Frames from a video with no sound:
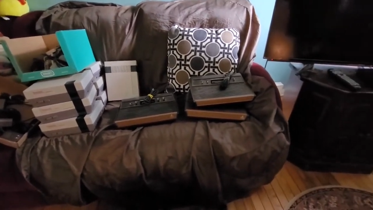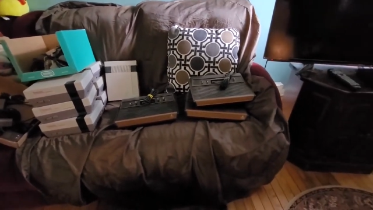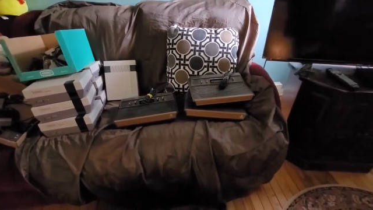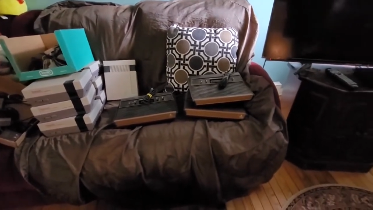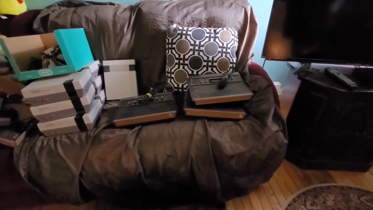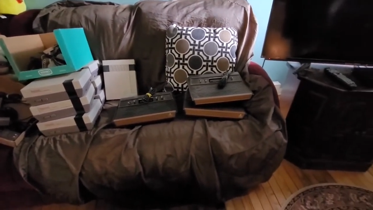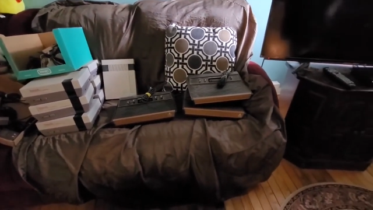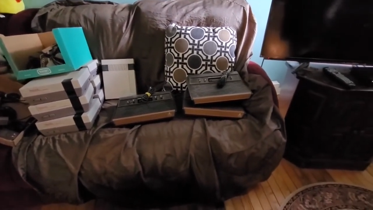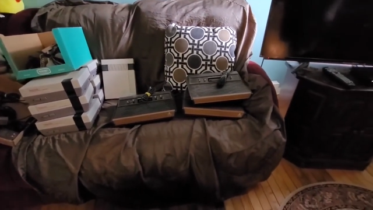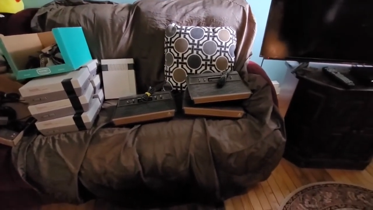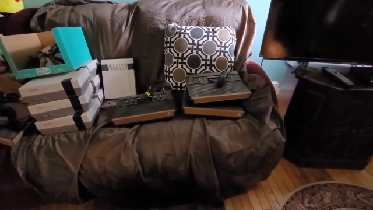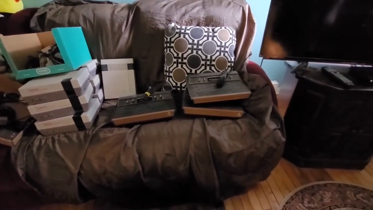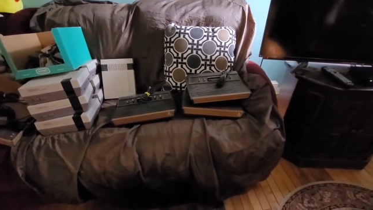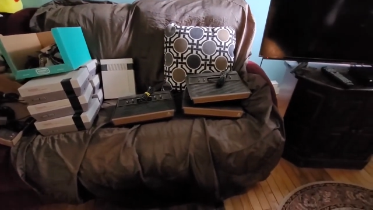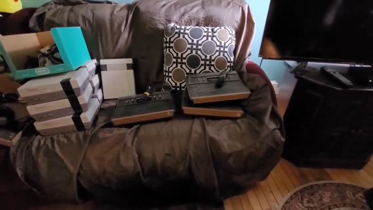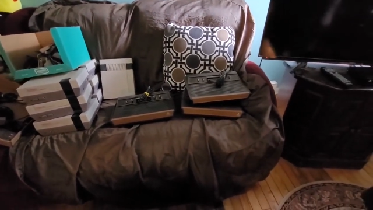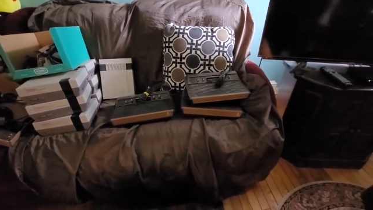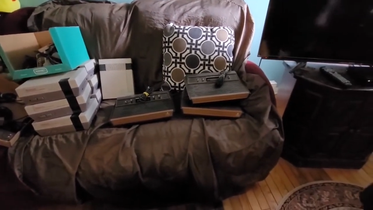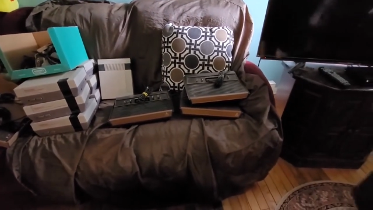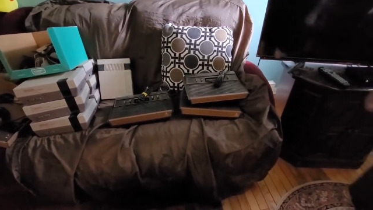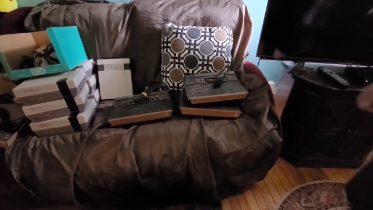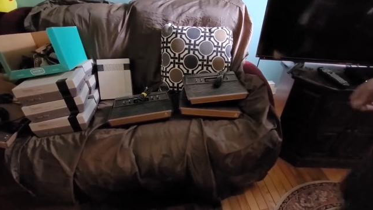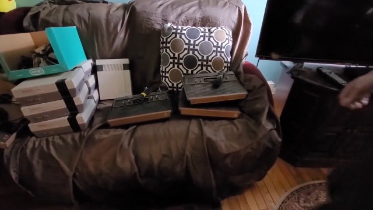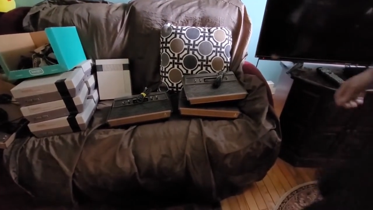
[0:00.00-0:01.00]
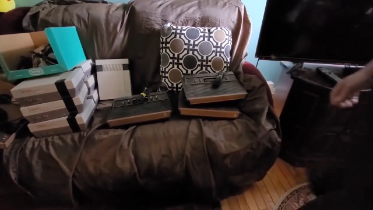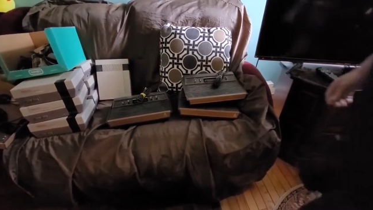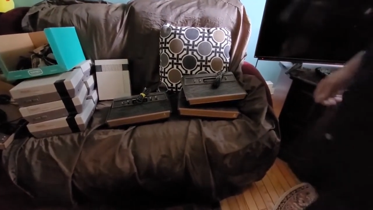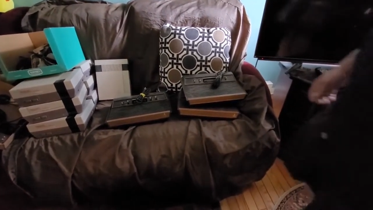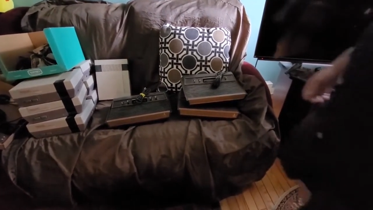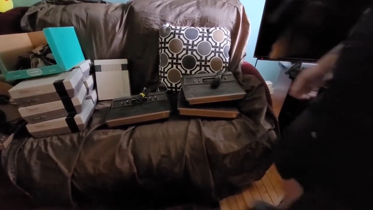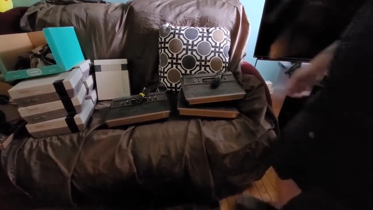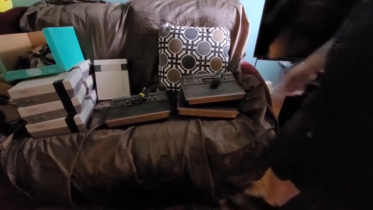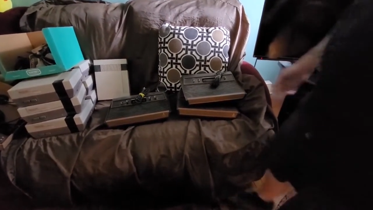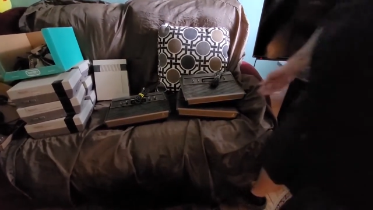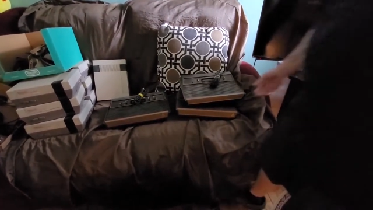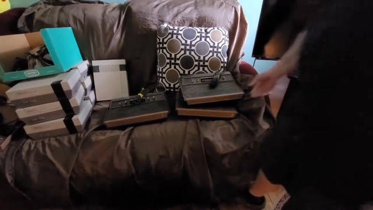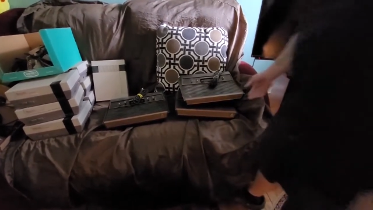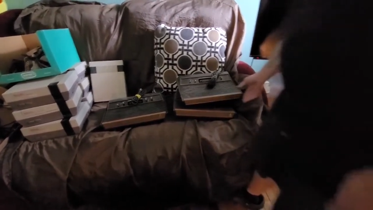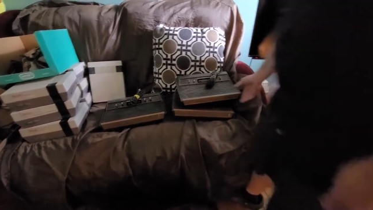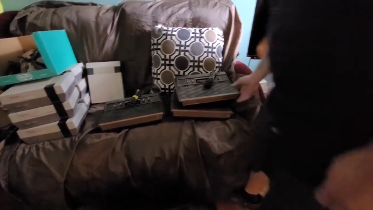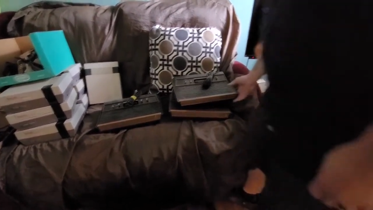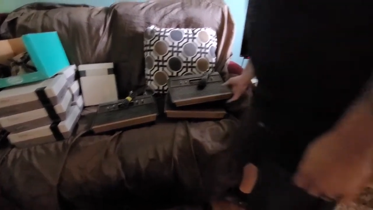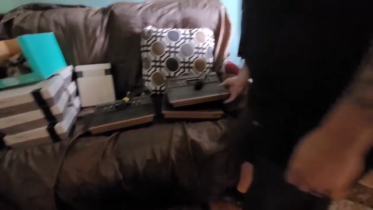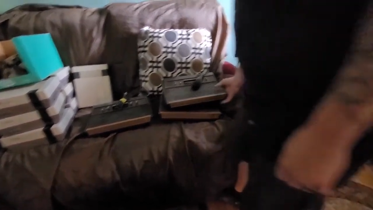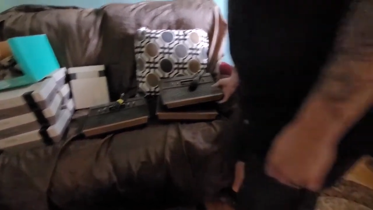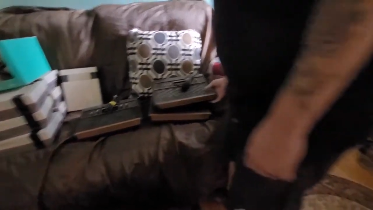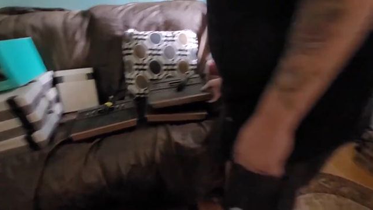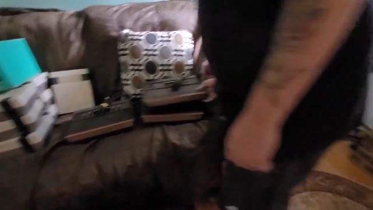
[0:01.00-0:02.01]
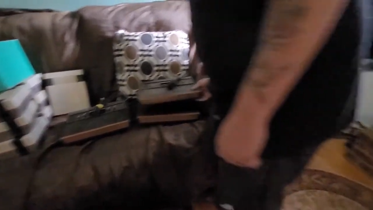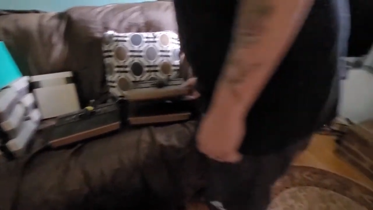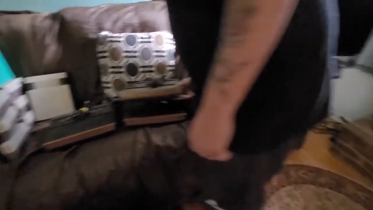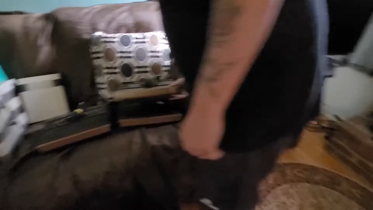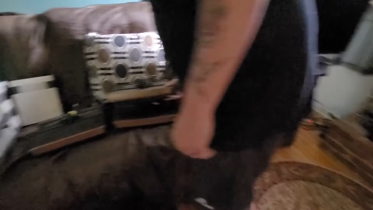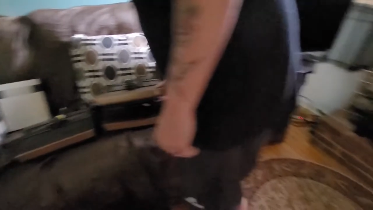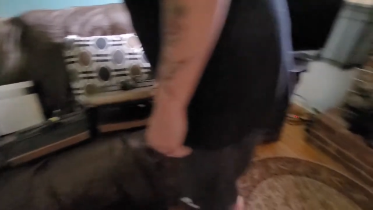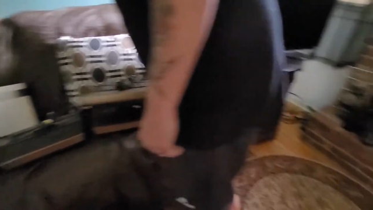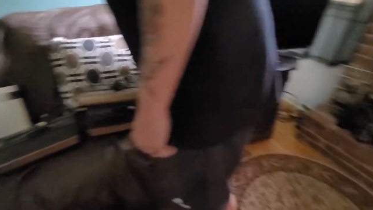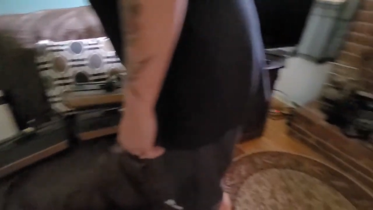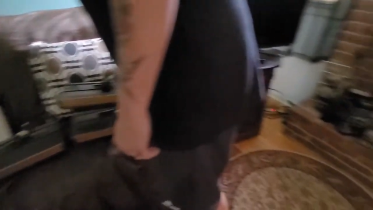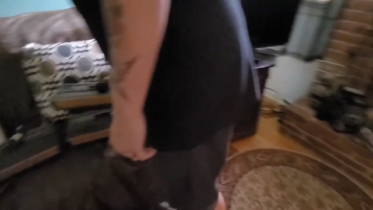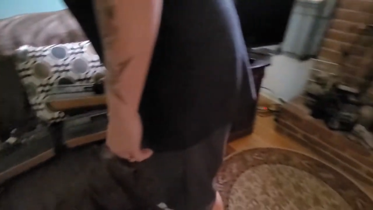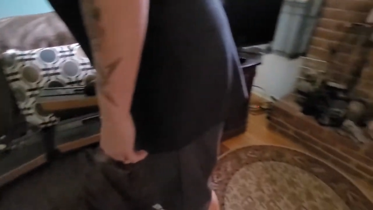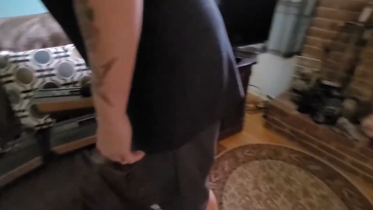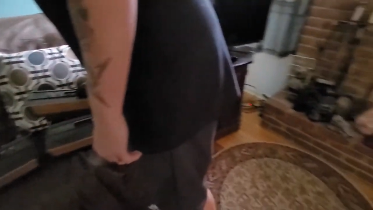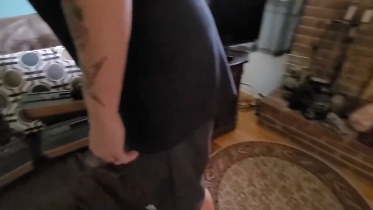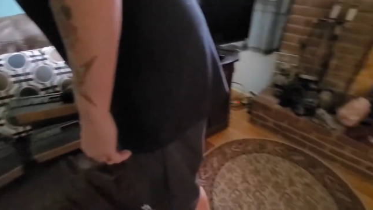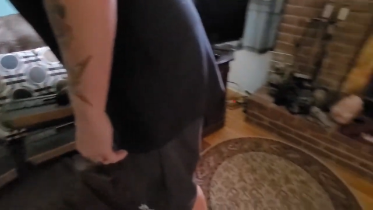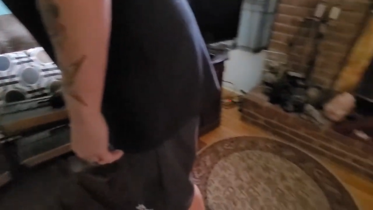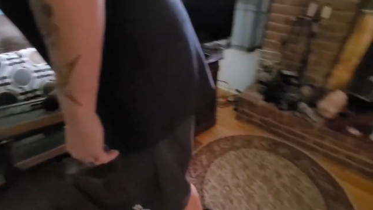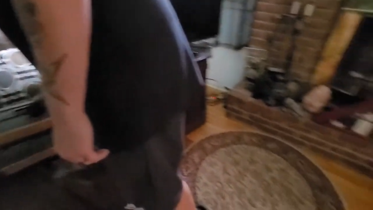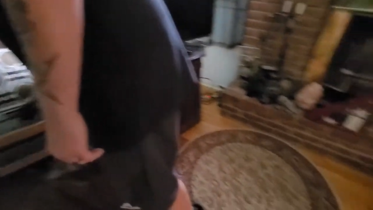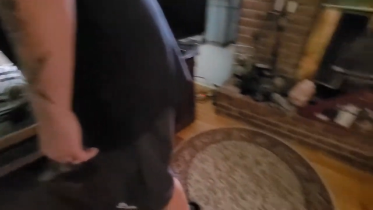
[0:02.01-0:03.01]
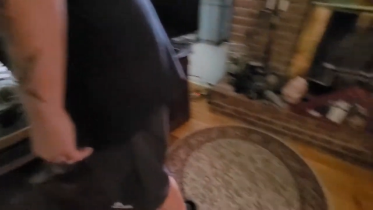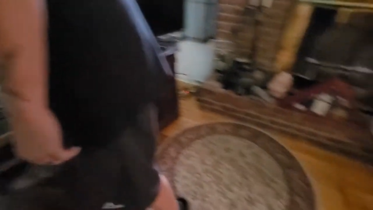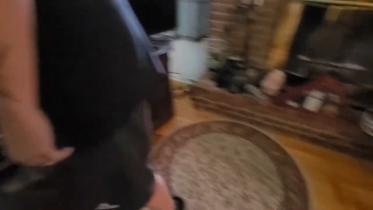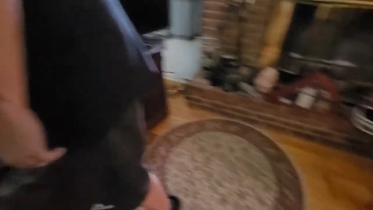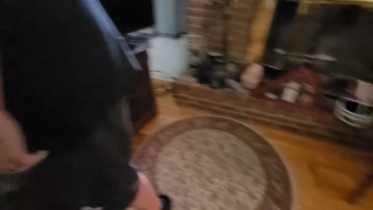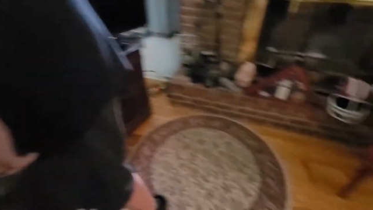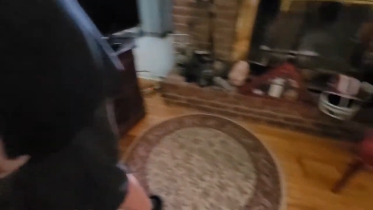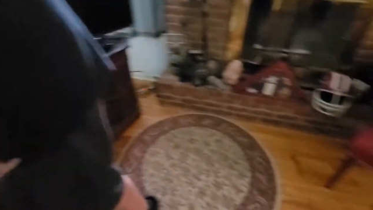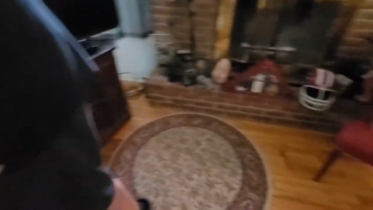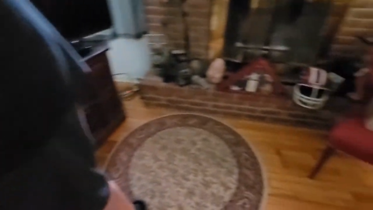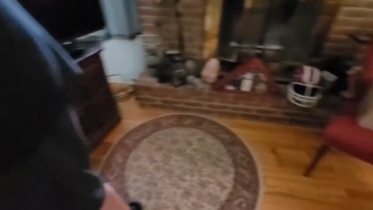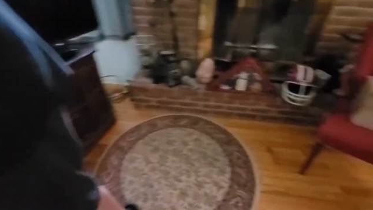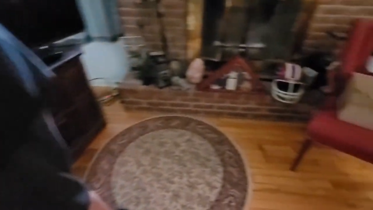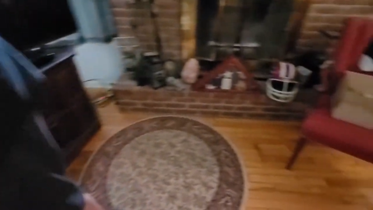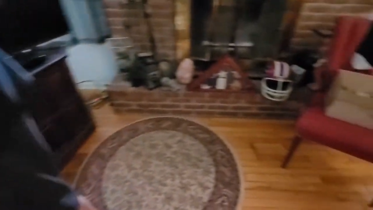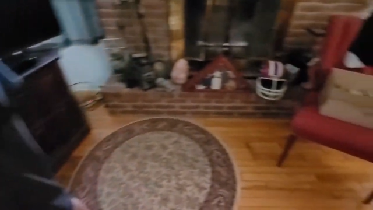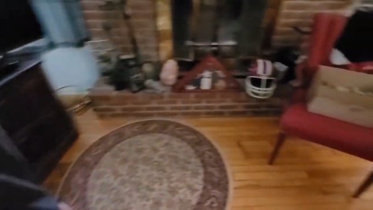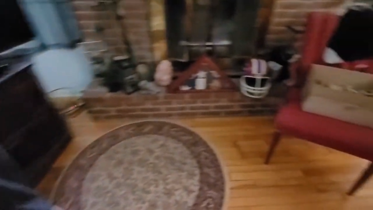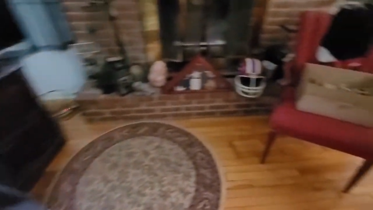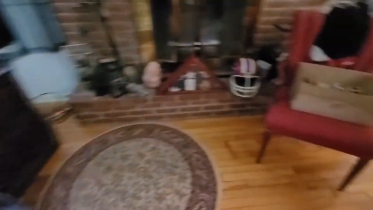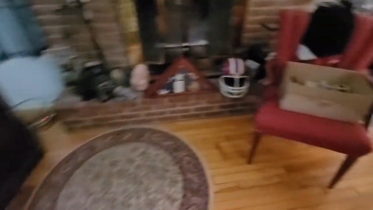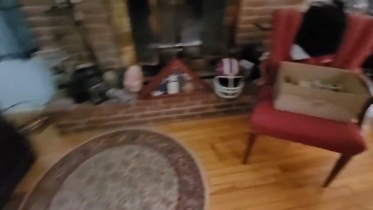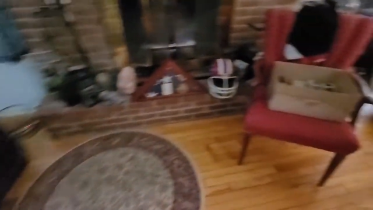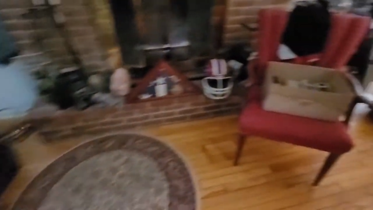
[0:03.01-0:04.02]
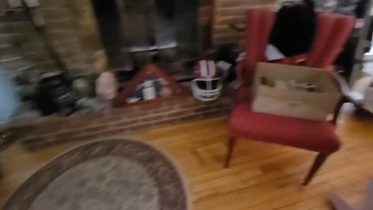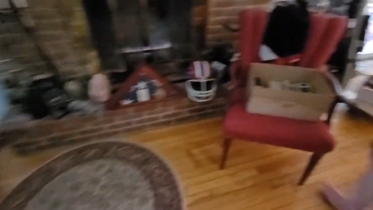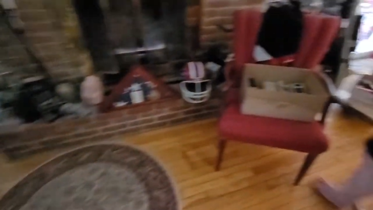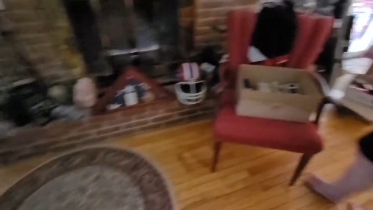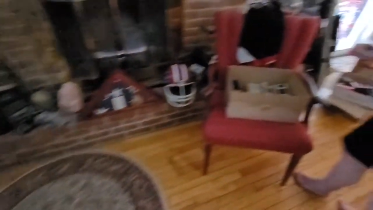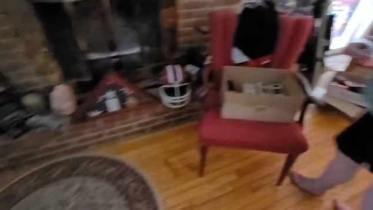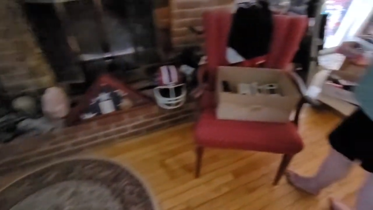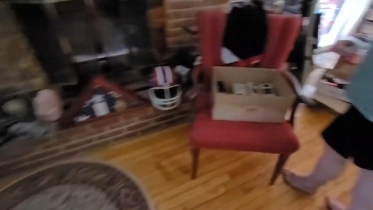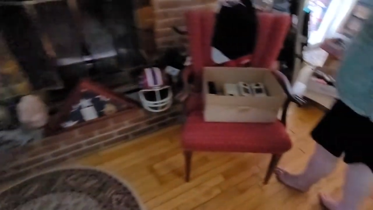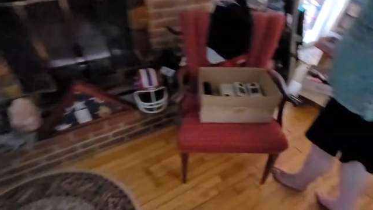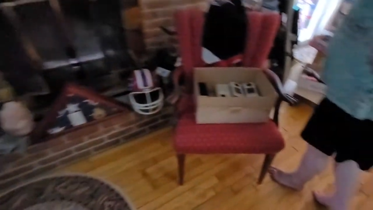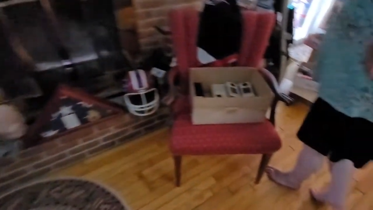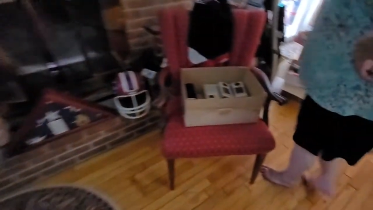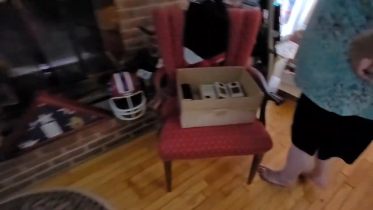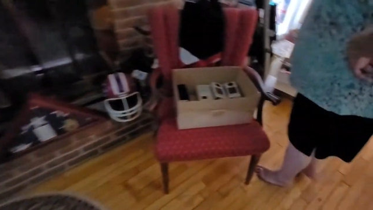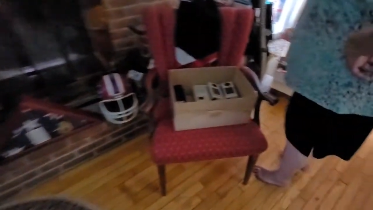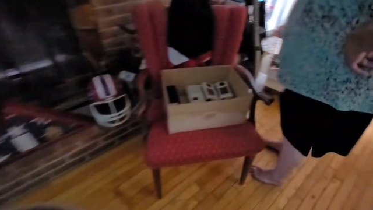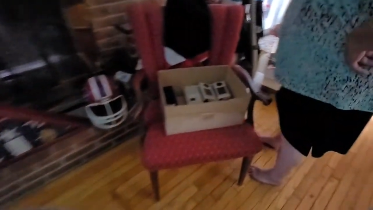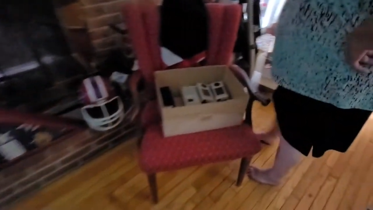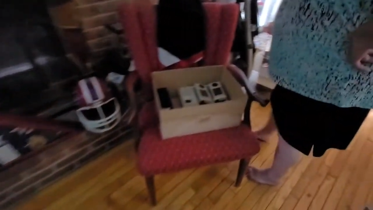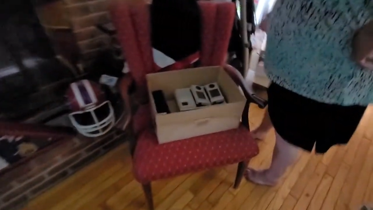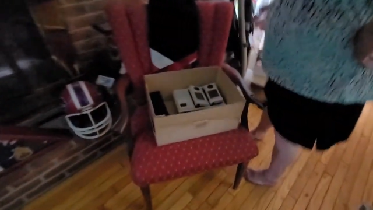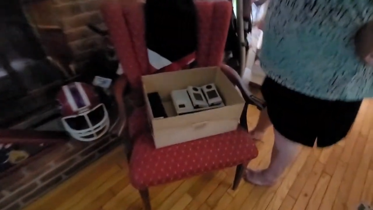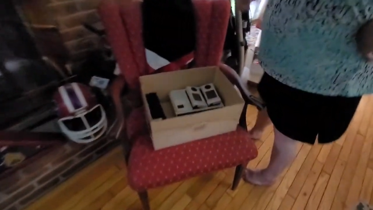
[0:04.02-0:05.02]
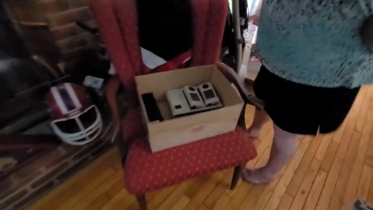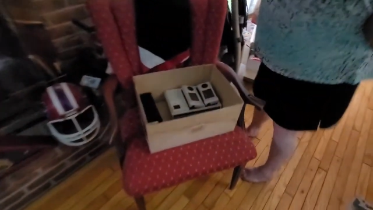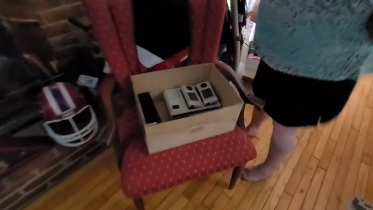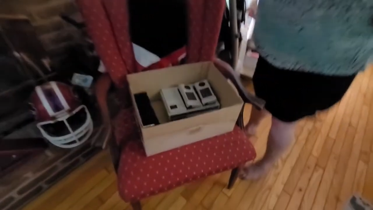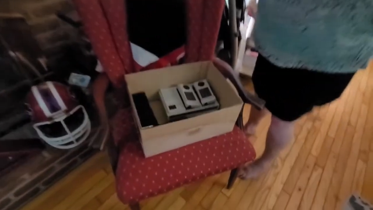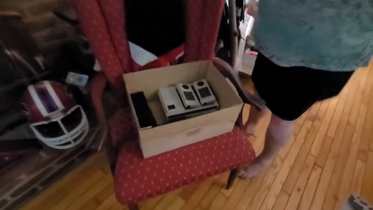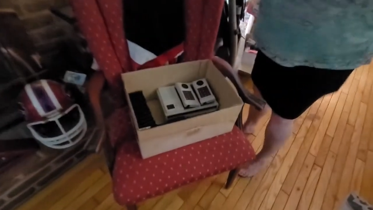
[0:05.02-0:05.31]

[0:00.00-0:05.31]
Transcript: Nobody's mouth can be seen.